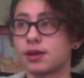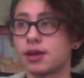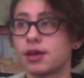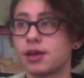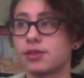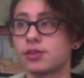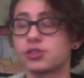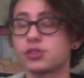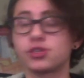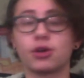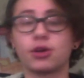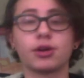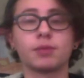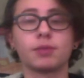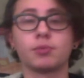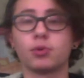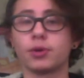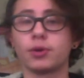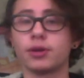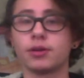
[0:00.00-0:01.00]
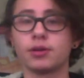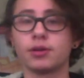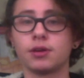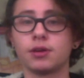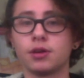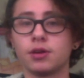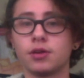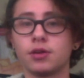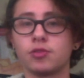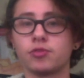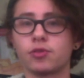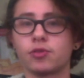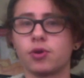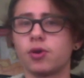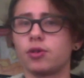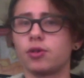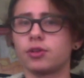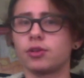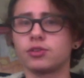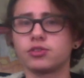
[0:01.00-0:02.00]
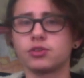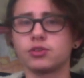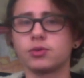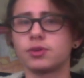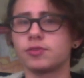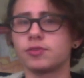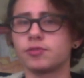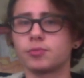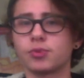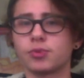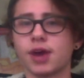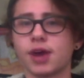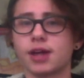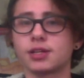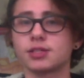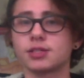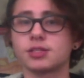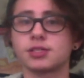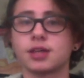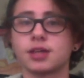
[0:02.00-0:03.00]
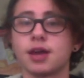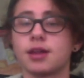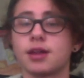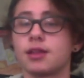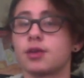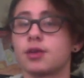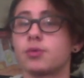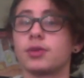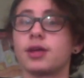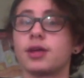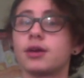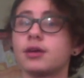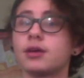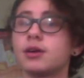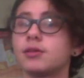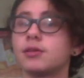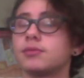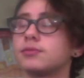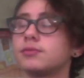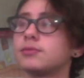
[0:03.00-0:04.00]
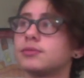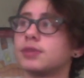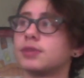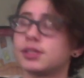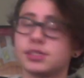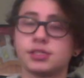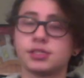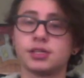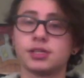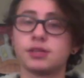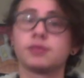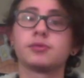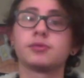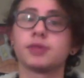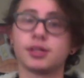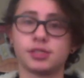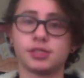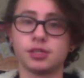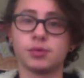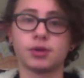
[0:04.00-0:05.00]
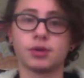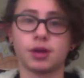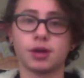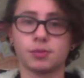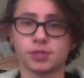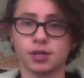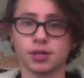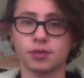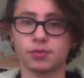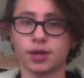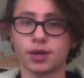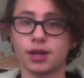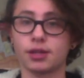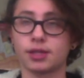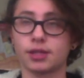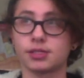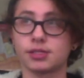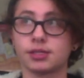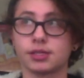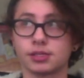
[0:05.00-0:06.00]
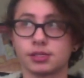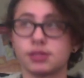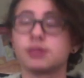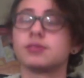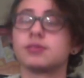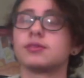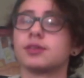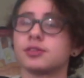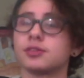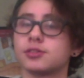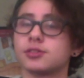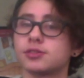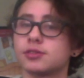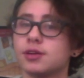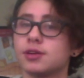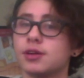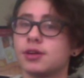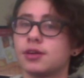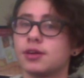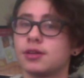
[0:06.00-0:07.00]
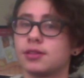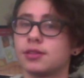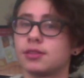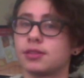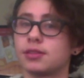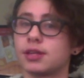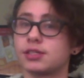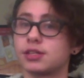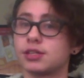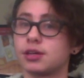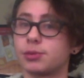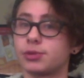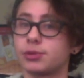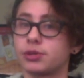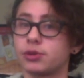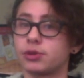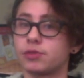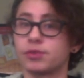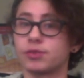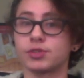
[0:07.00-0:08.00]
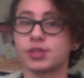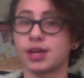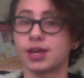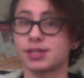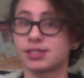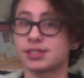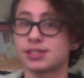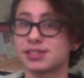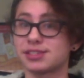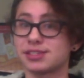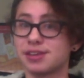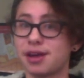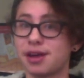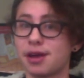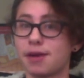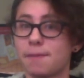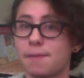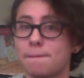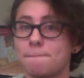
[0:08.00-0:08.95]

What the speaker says: the starting point for all intuitive practice is kind of like, well, I don't know. Let's see what comes in, right? Let's listen. Let's hear what the universe has to say.